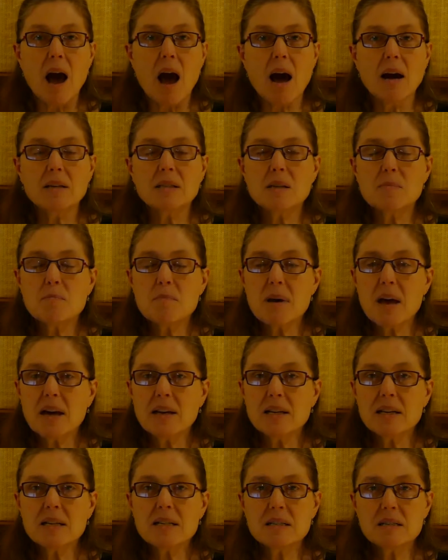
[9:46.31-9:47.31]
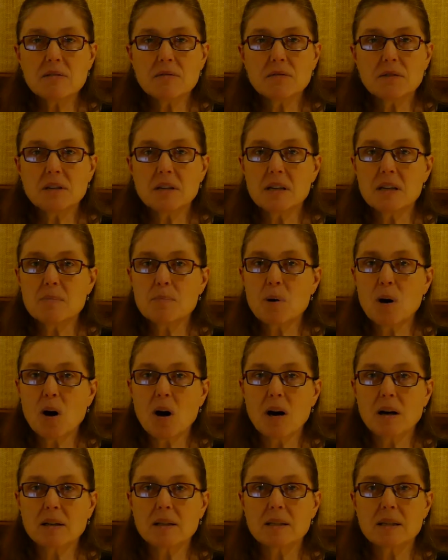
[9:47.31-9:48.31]
as many different
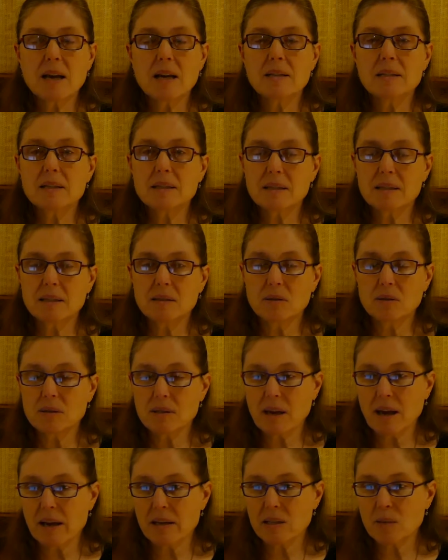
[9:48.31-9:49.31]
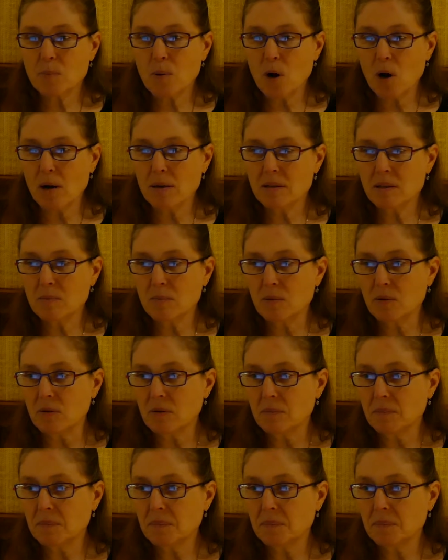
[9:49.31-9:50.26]
epochs and skills as possible.